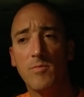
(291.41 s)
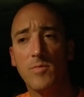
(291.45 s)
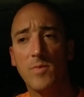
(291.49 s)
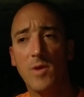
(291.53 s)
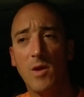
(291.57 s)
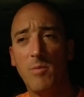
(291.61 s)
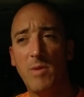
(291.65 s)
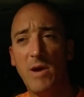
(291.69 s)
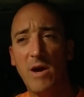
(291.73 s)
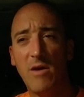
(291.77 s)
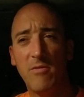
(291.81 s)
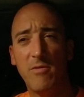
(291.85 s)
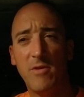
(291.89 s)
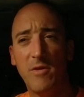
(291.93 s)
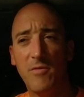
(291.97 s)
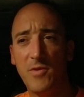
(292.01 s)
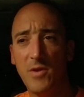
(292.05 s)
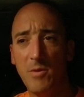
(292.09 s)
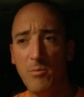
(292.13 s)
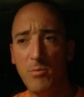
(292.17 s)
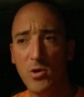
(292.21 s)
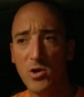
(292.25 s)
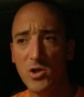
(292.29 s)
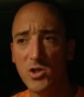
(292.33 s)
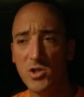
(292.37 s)
about 50
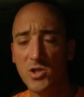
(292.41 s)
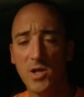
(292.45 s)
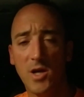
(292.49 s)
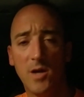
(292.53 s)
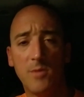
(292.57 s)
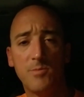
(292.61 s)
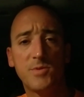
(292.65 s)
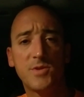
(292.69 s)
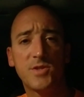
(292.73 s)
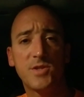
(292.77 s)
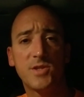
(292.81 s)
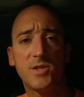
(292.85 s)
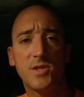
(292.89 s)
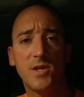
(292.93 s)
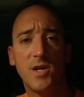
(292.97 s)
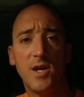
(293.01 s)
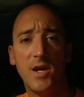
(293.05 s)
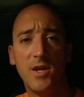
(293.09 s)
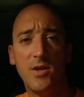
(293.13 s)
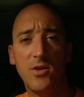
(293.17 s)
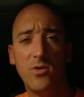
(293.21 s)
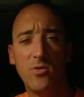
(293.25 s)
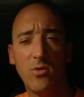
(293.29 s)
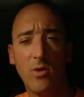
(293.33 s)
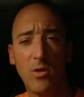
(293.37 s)
push-ups. I
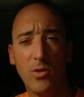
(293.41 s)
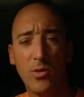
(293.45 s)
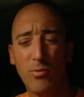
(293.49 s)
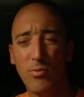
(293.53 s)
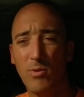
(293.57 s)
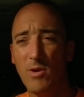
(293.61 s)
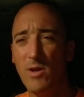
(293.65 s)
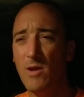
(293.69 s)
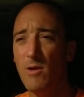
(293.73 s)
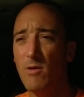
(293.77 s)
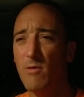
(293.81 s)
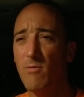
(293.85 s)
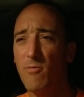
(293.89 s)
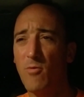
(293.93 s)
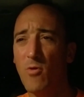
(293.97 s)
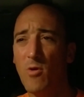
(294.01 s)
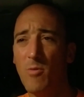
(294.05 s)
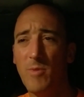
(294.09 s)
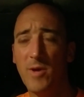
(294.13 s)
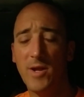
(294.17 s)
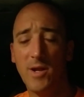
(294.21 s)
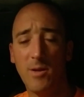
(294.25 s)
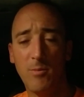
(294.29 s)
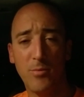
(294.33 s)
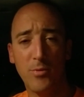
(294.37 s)
do a 3 or 4
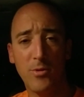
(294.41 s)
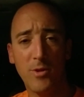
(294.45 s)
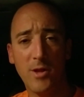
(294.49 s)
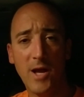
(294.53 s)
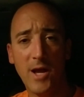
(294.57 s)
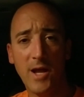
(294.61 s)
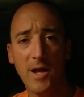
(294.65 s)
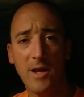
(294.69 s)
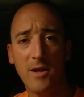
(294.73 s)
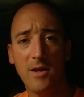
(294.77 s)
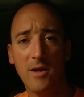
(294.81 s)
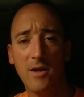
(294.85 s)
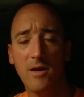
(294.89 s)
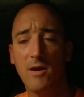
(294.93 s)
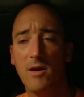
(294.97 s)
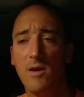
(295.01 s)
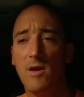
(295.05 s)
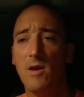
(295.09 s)
minute plank.